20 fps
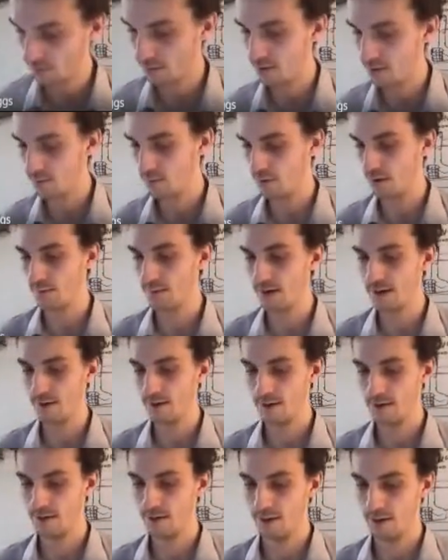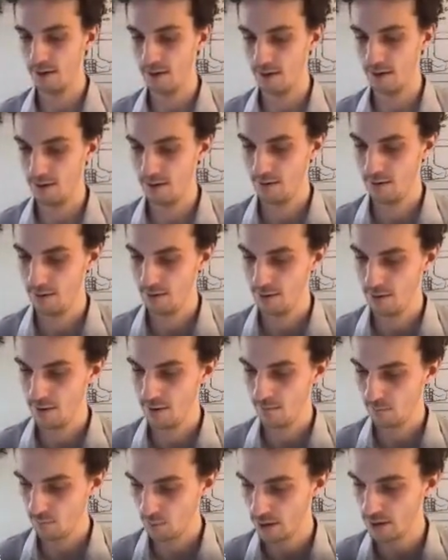this is what it means uh,
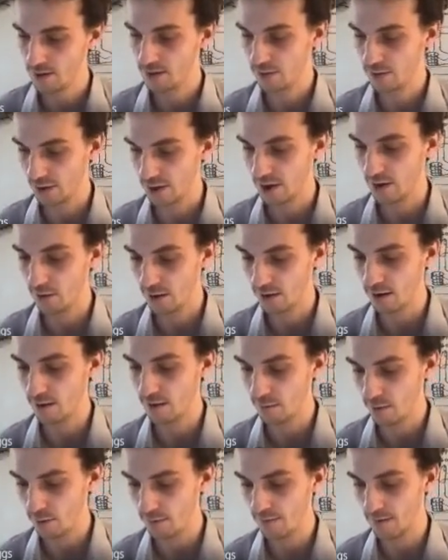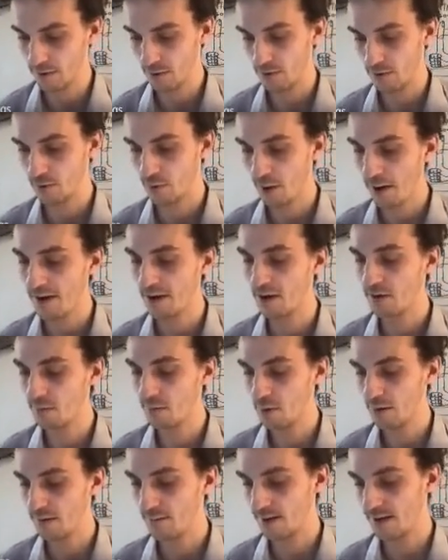three strictly graded commutative. So it's graded
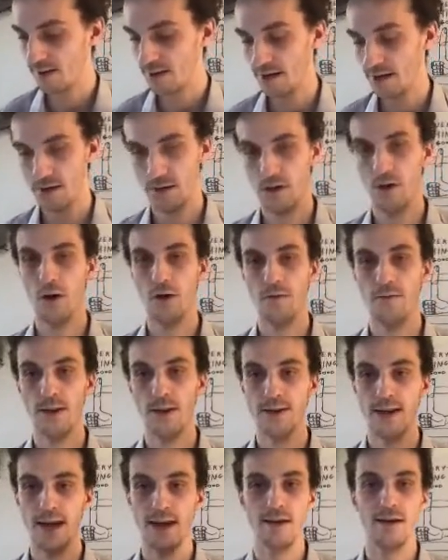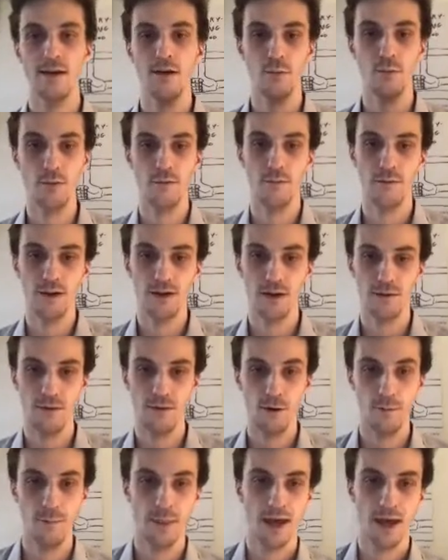commutative in the sense that odd things anti commute with each
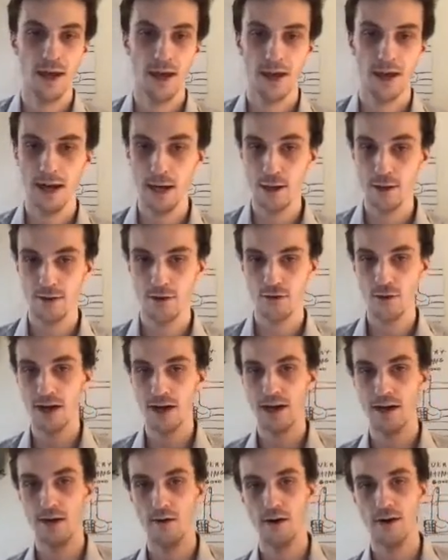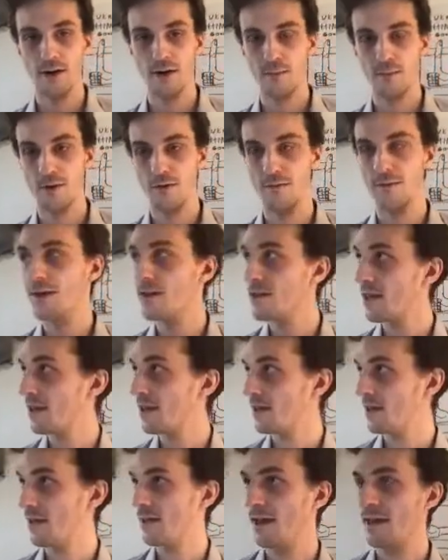other. And it's strictly graded commutative in the sense
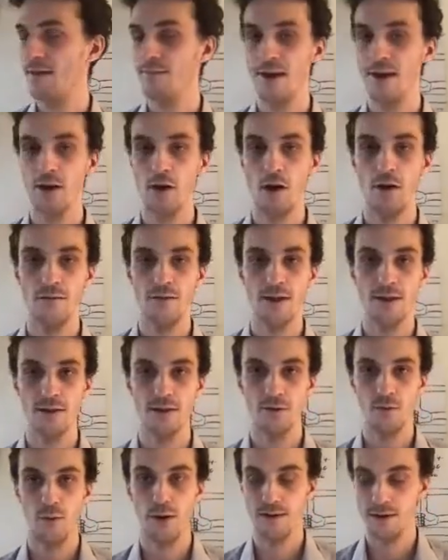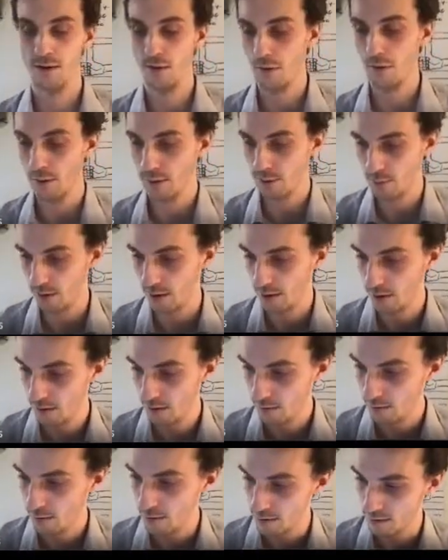that, in fact, odd things are square zero as
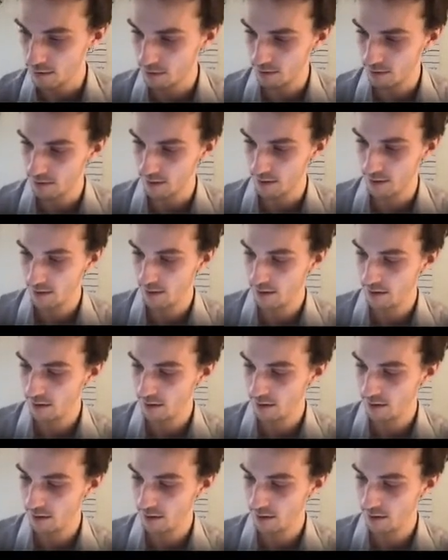well, which is just a